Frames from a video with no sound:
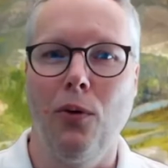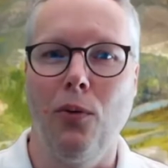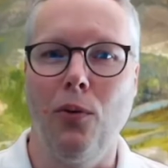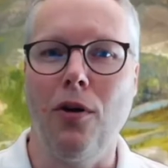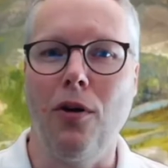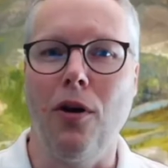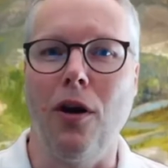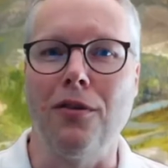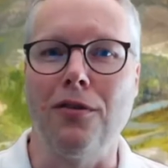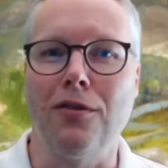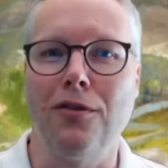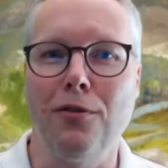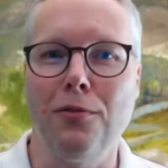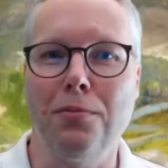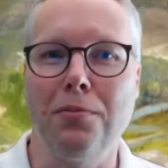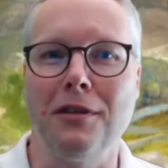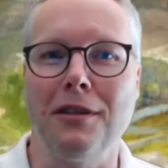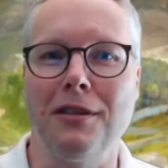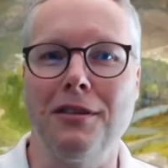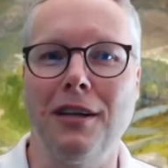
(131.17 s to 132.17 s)
We're all
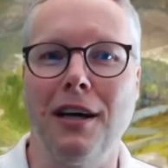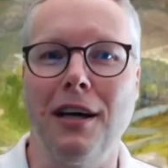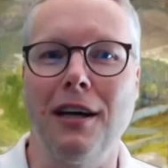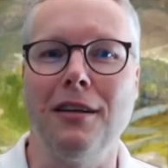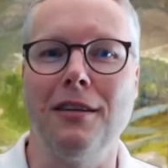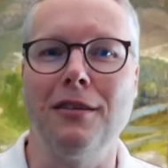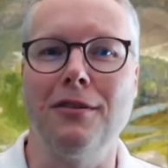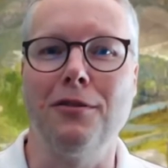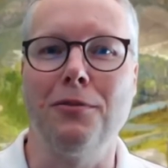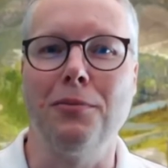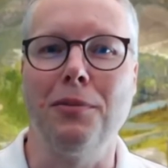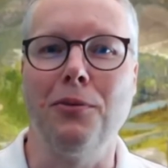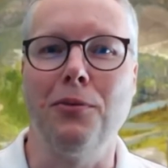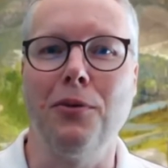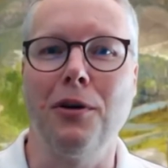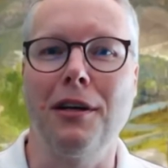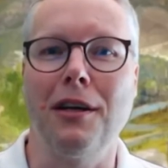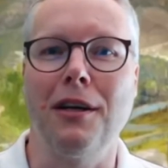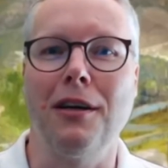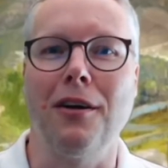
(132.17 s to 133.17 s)
super excited to be
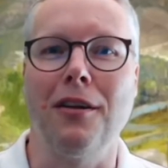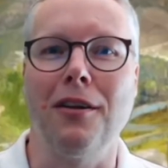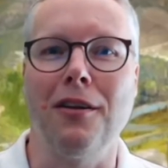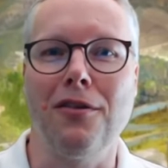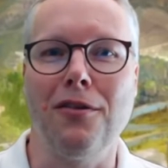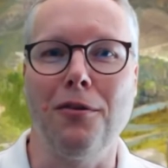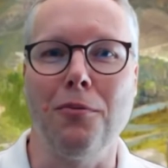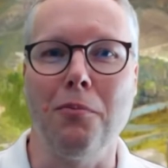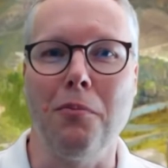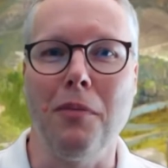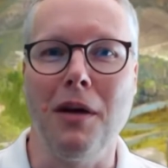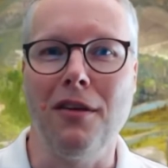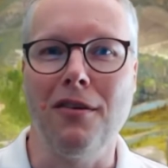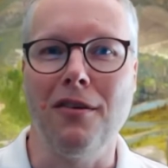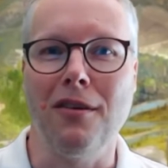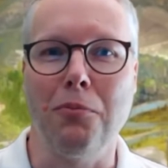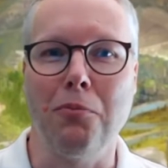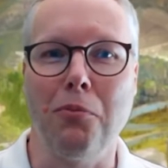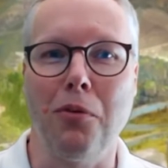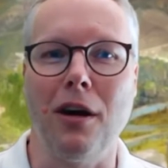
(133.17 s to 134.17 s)
working on this
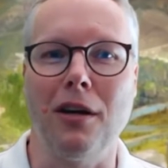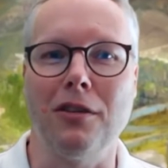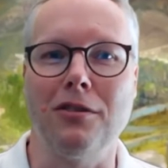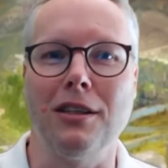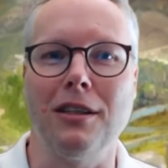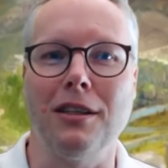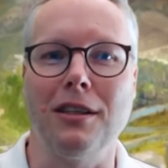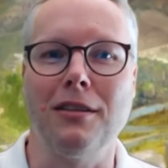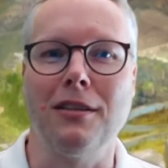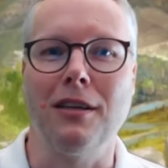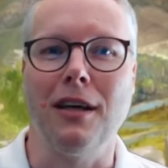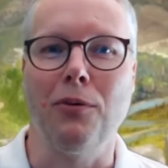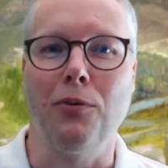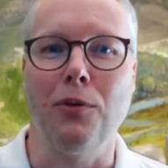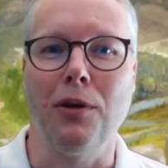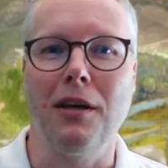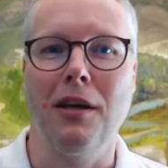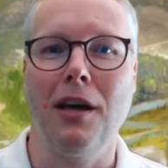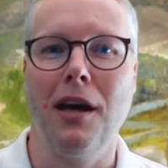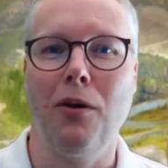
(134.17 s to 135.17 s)
amazing project, and
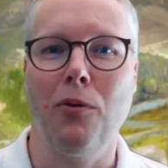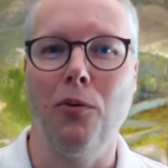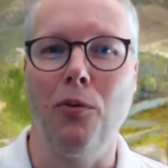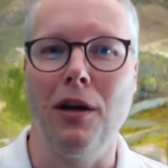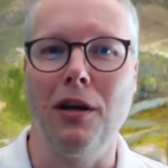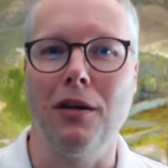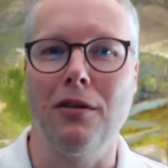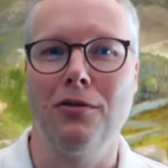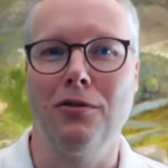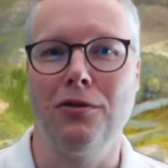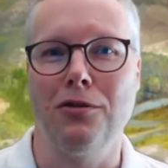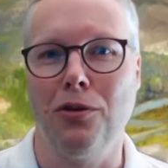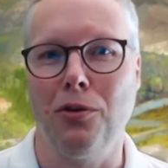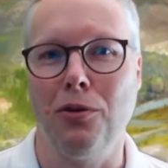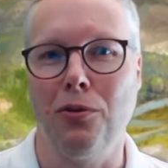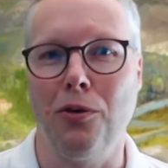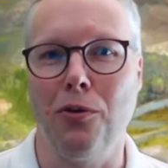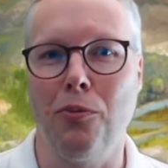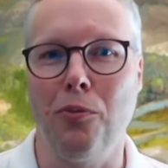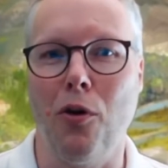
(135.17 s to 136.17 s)
we can't wait to
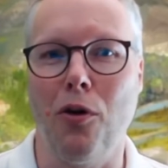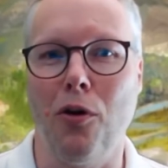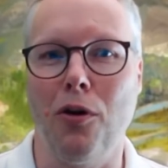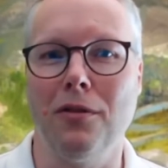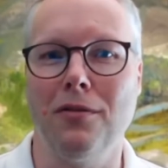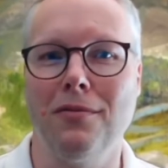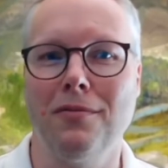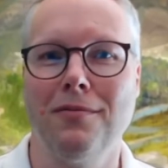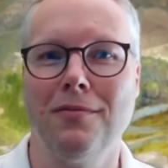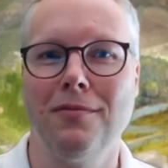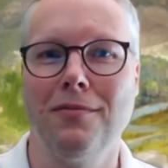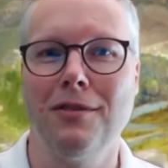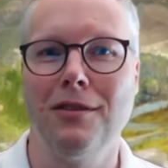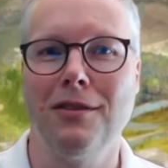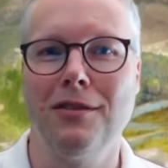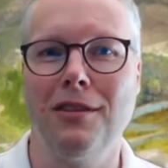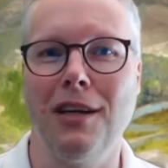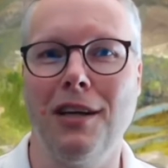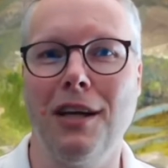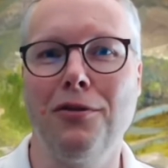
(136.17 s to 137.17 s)
show you more.
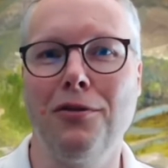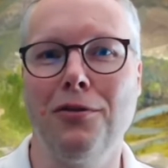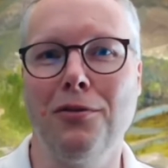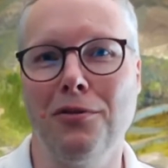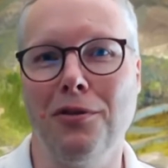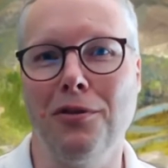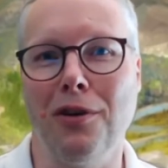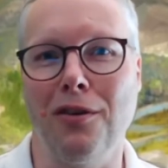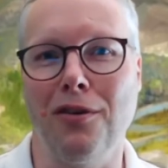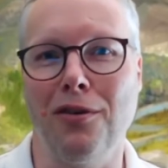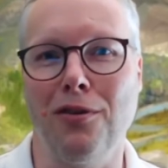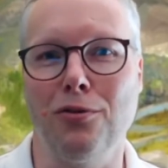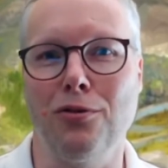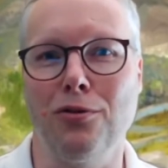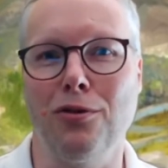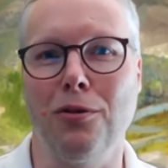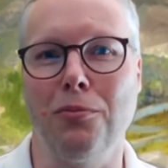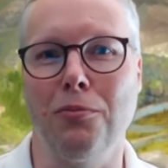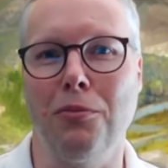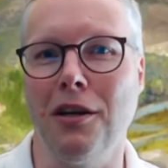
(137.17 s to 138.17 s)
Stay tuned on
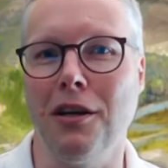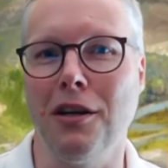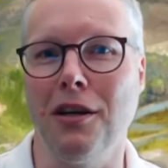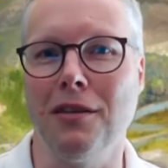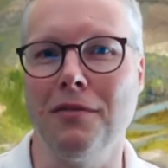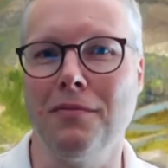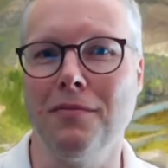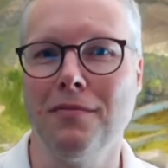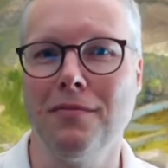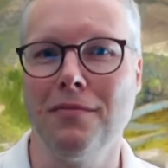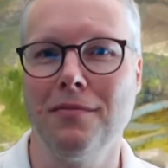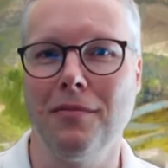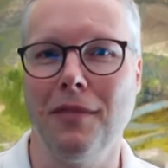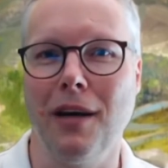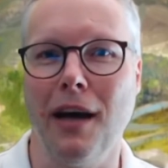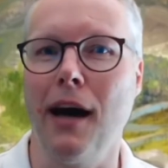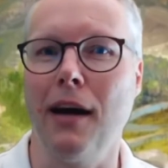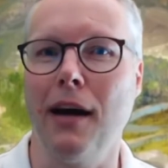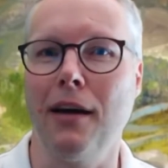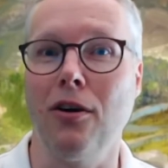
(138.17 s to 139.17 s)
social media
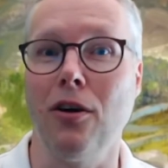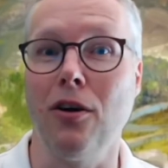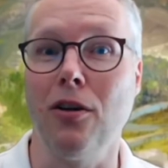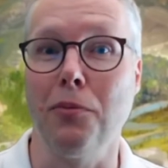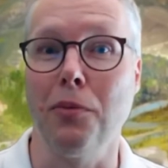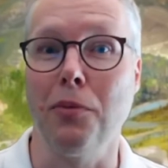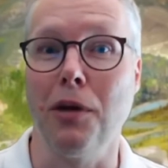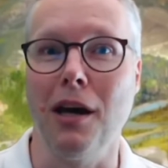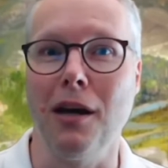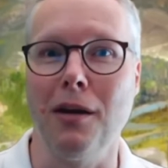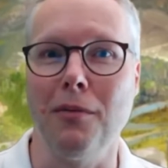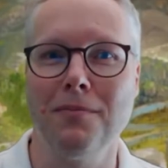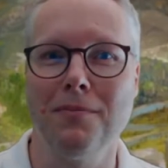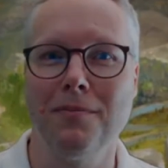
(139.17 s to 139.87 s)
at Gollum Game.